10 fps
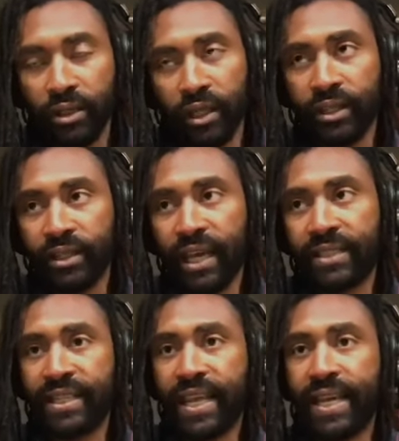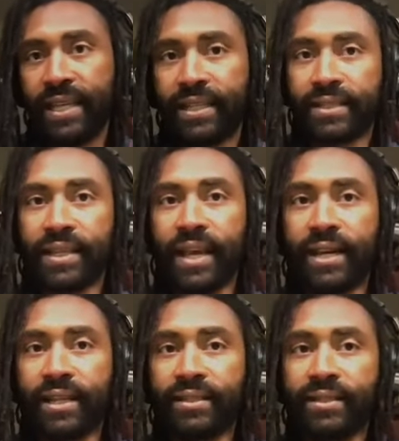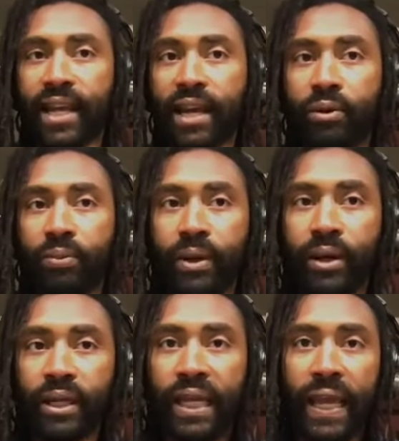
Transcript: And like set in this kind of cyberpunk